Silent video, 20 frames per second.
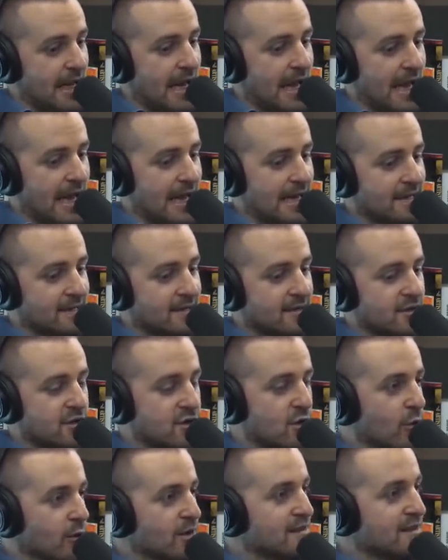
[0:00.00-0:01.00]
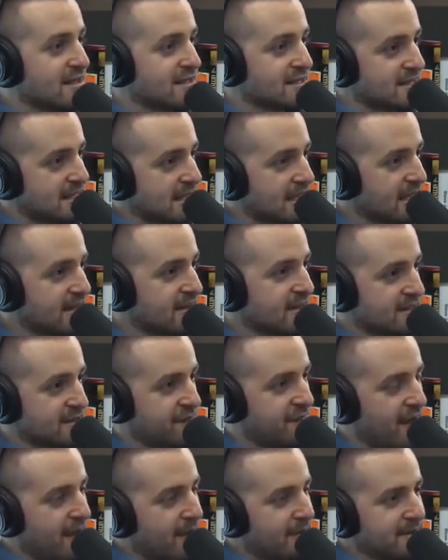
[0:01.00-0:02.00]
and you're in this thing and this
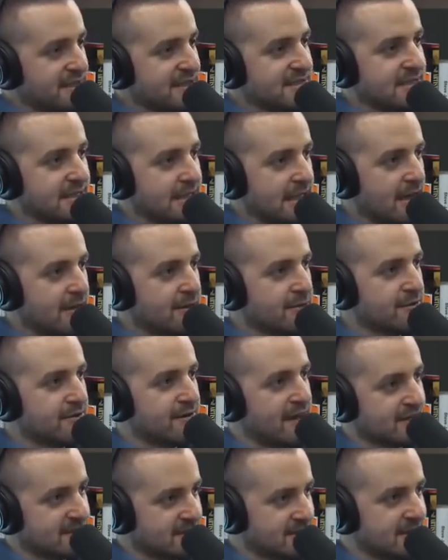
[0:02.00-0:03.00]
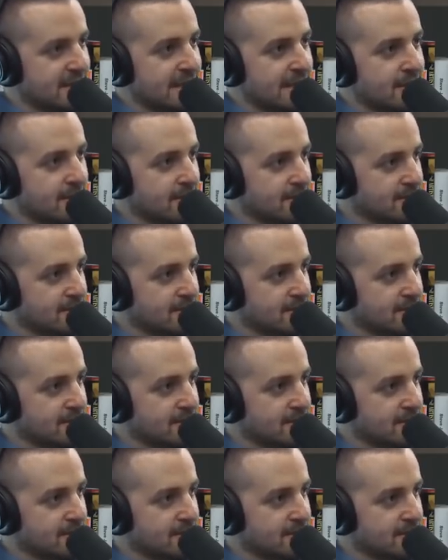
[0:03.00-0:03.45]
family together and that's the deal.